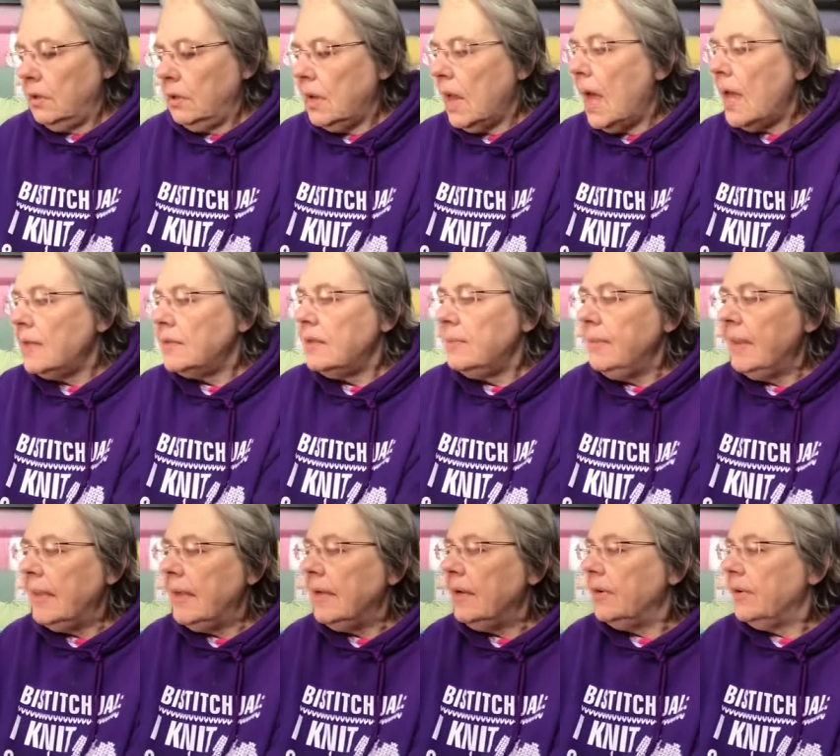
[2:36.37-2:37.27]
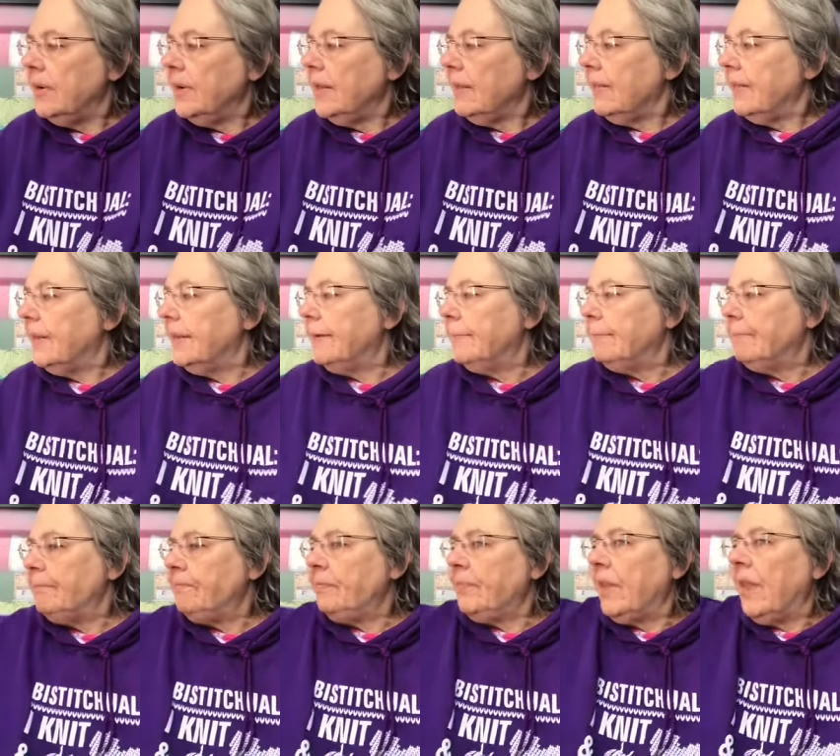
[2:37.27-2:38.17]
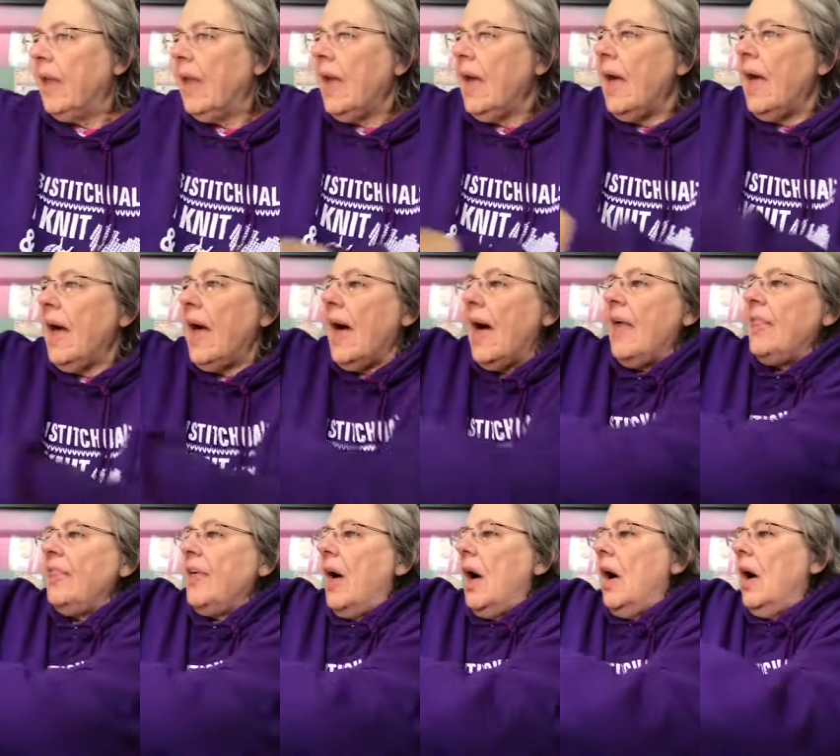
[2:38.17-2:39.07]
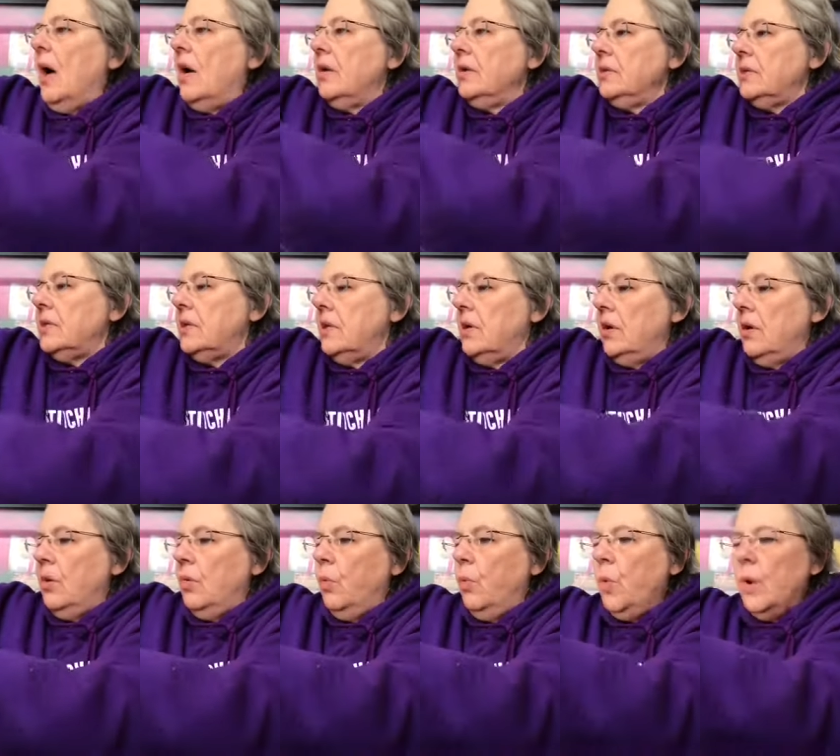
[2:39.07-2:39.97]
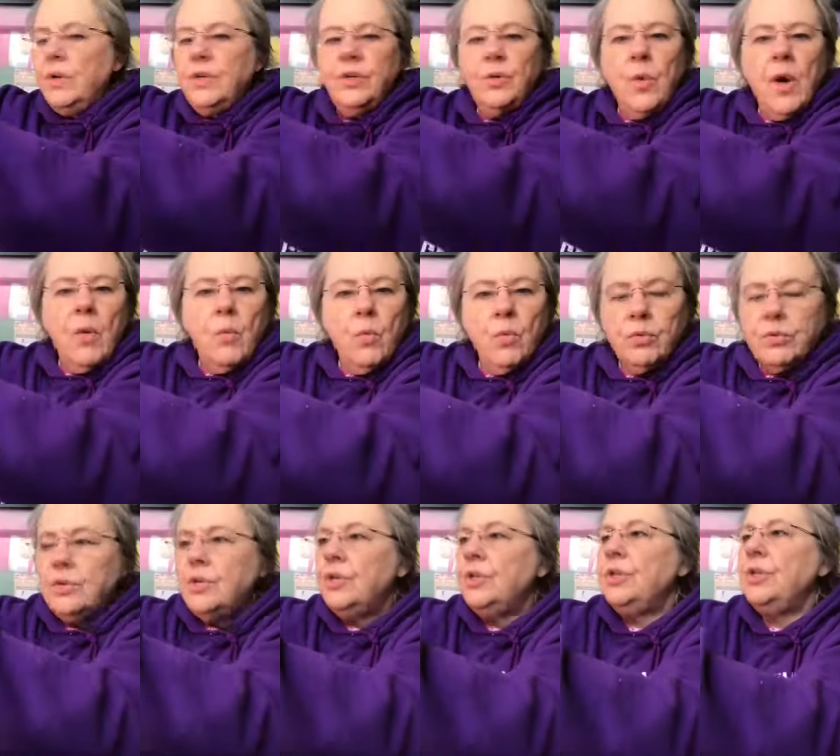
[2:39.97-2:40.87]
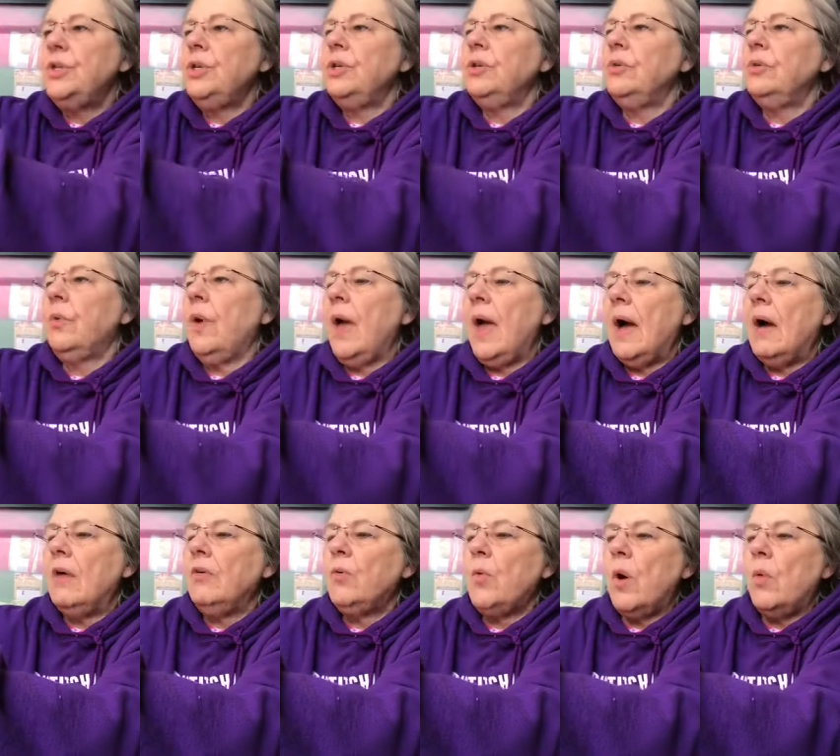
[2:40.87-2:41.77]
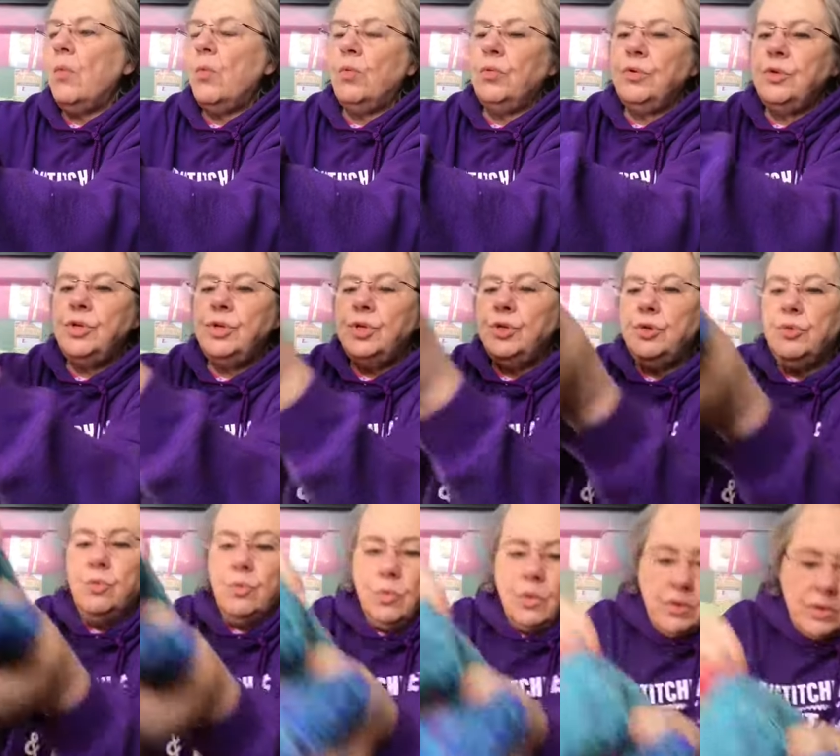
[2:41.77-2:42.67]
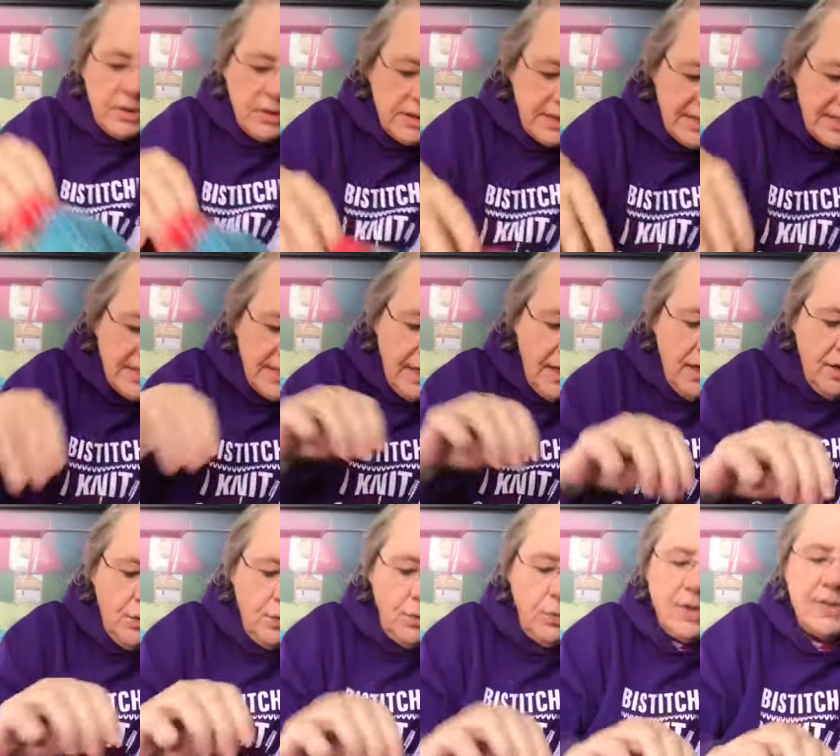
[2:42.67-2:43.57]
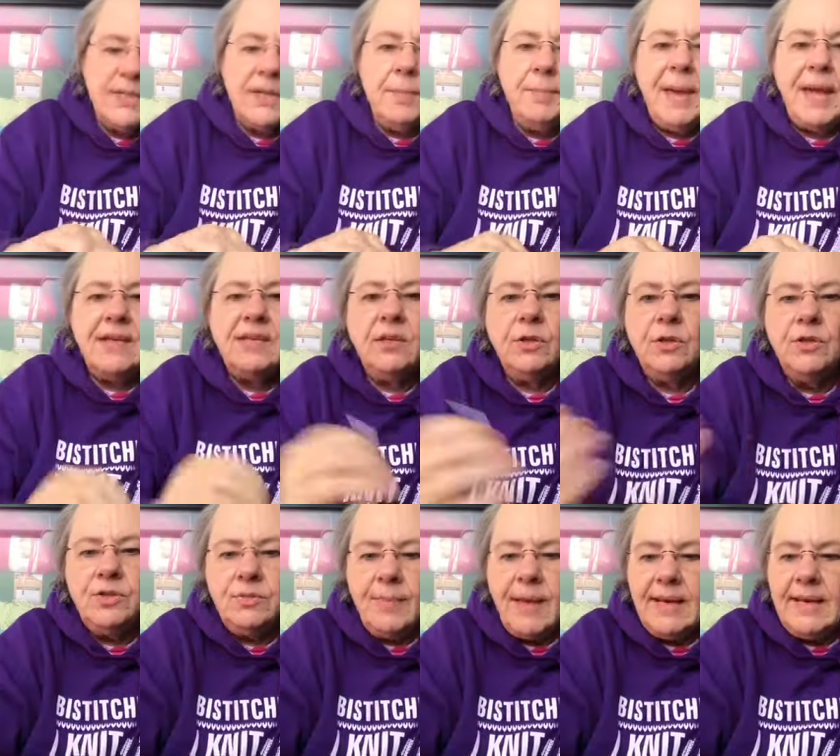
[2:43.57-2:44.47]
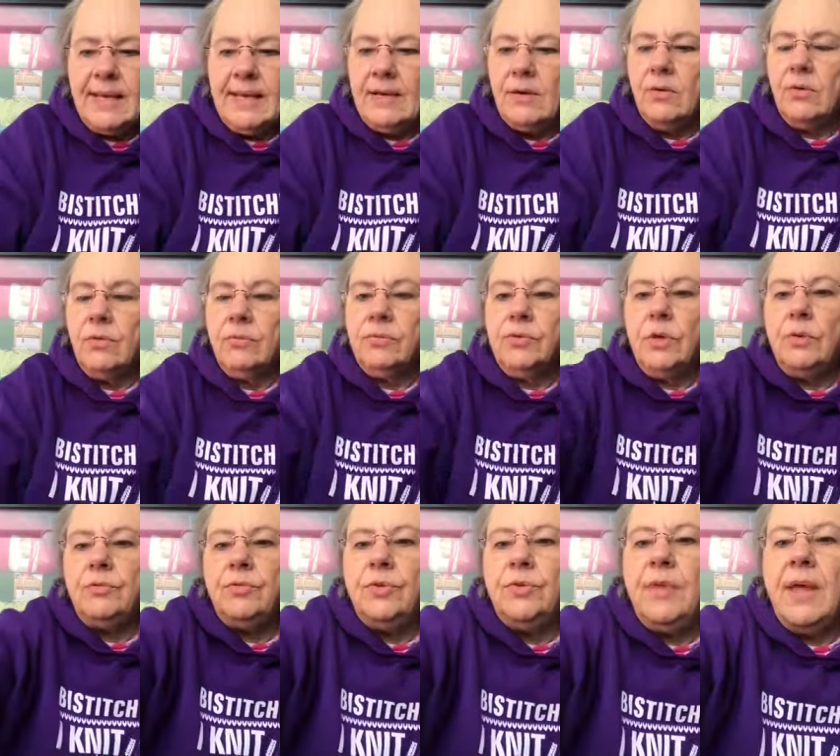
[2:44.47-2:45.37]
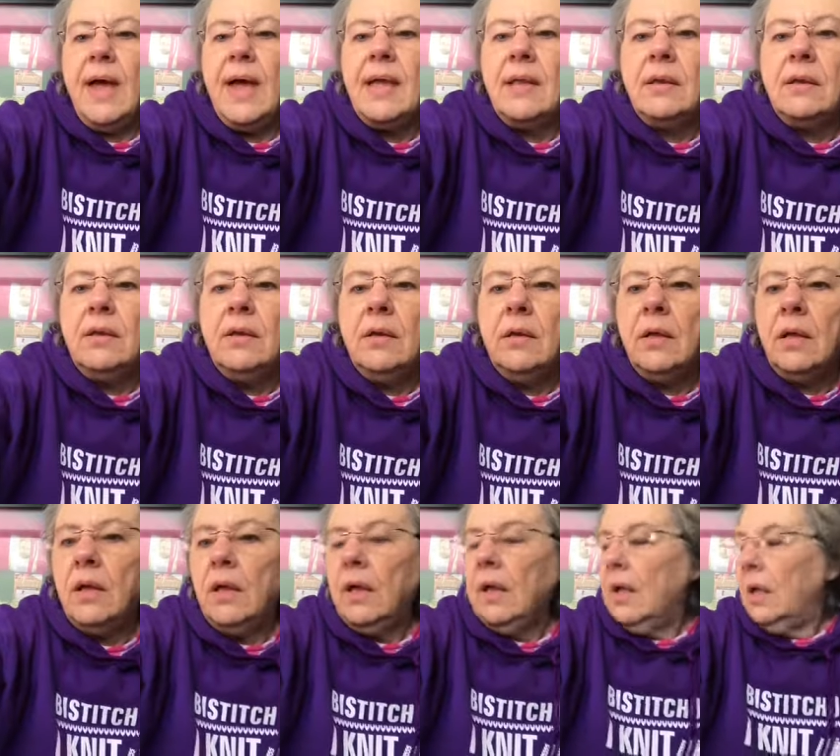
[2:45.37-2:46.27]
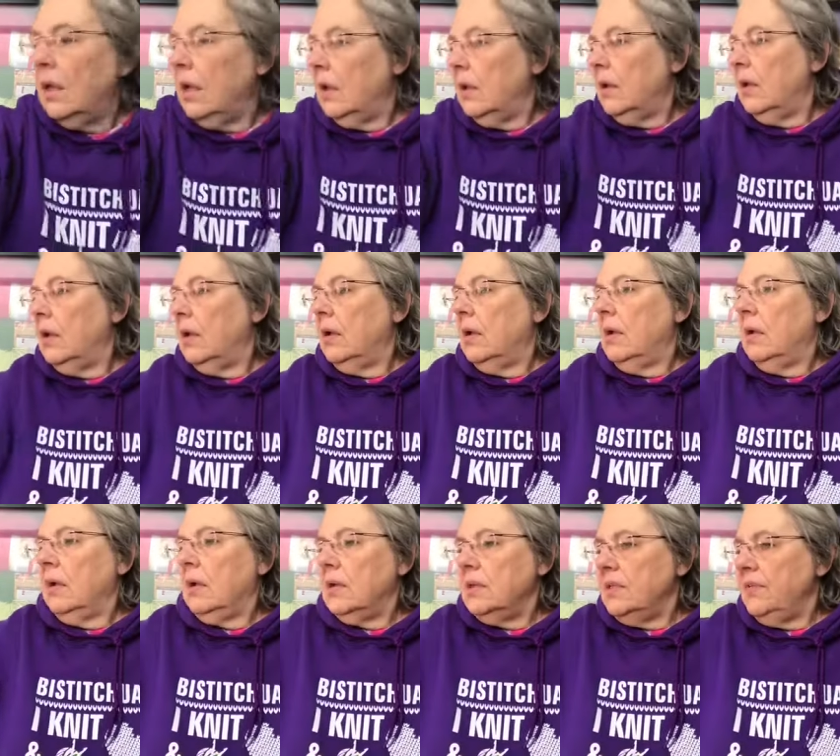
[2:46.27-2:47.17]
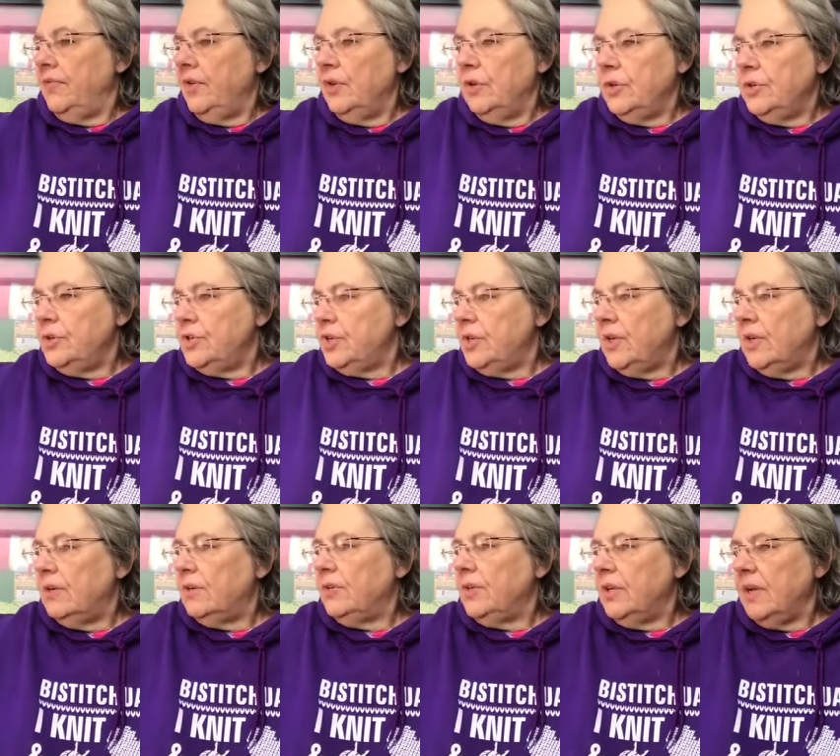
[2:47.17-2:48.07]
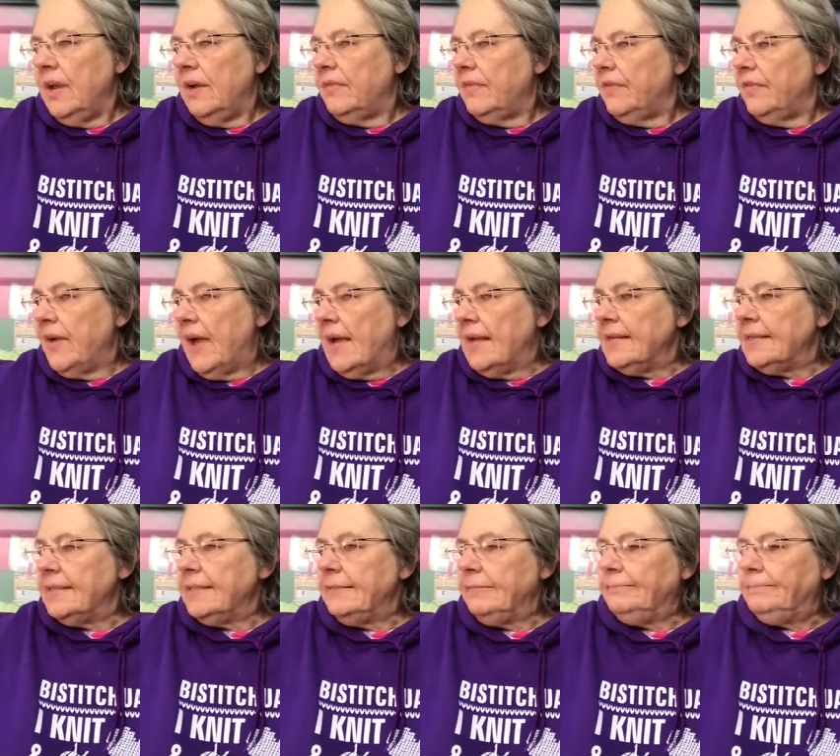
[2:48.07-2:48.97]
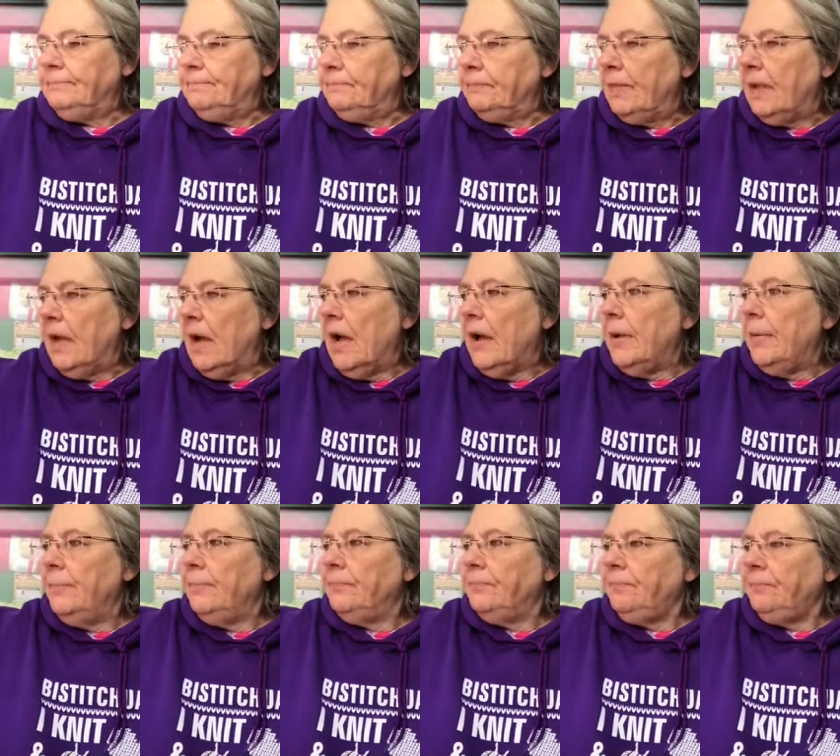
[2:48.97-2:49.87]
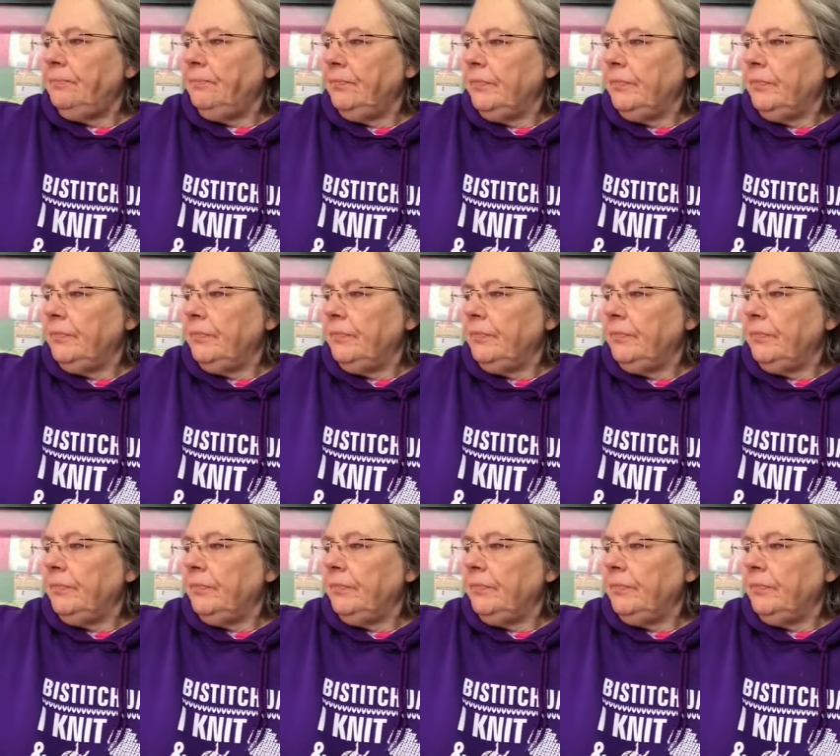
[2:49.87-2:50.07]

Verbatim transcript: not to me or anything, I thought, what do I want to do? How do I want to? Ooh, I was about to lose my needle. Don't do that. Because if you lose your needle, you never find it. Um,